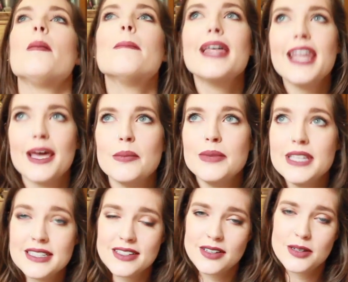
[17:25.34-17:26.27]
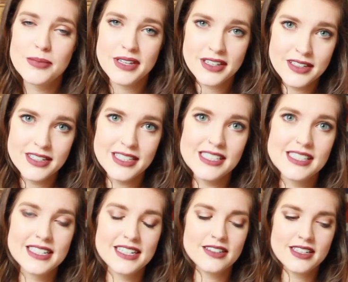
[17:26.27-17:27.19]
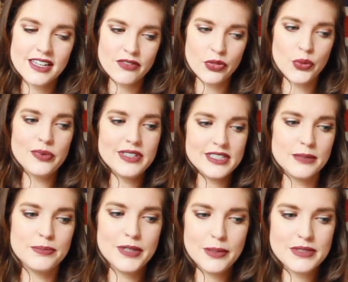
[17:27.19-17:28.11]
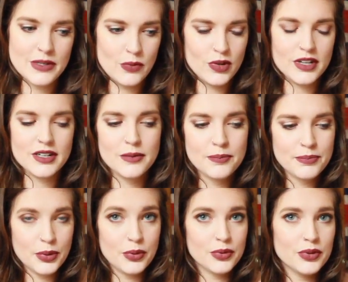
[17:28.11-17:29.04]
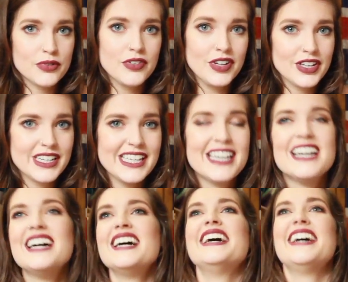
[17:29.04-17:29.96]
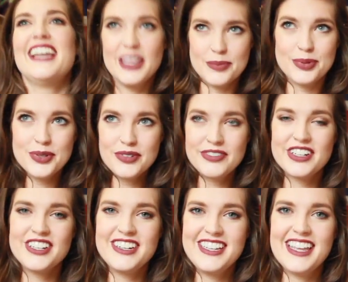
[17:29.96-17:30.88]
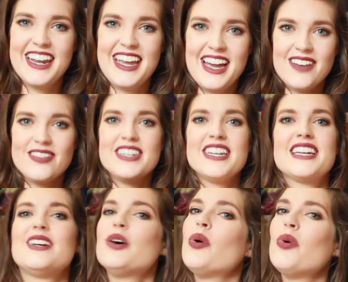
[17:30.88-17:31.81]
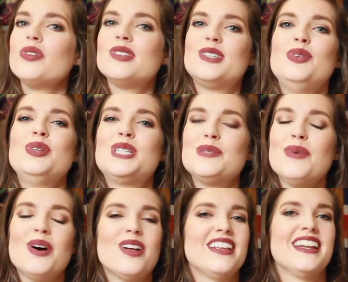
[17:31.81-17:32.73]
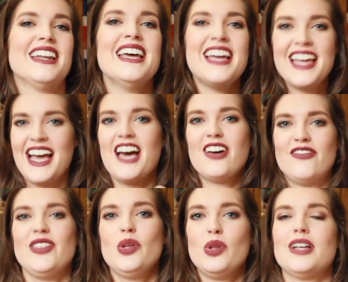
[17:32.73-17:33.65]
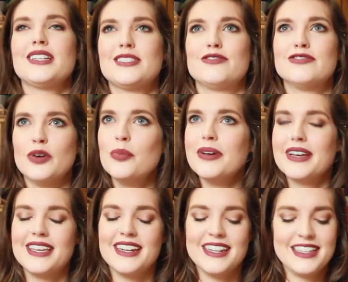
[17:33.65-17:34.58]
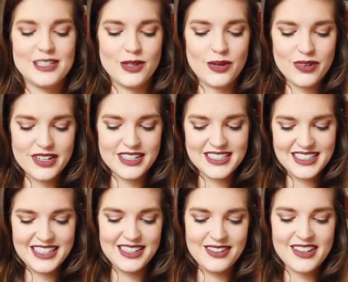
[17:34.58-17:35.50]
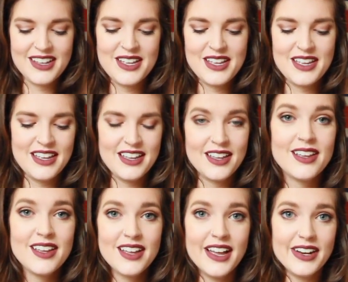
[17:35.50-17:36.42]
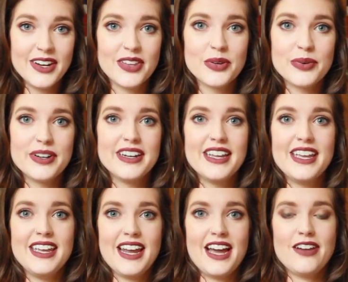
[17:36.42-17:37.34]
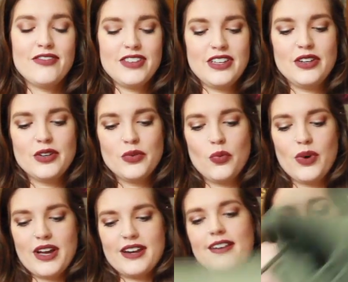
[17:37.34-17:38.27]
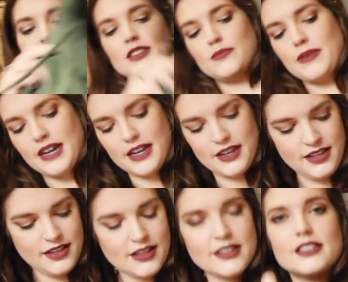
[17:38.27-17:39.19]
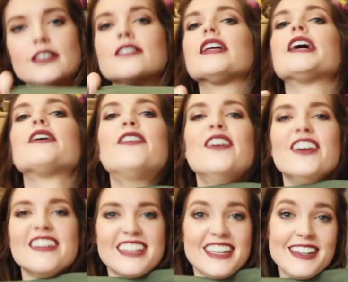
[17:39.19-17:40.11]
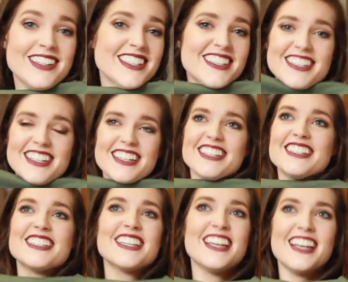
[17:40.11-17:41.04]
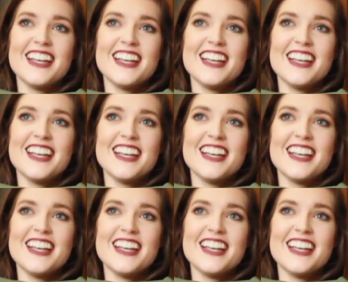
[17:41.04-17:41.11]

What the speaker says: But I miss all my hoodies and I only have 3 zip-ups and 1 pullover hoodie. And the pullover hoodie that I have, the neck hole is too small and I feel claustrophobic in it. So I wanted to get another one and I figured why not just buy a Sug Life hoodie because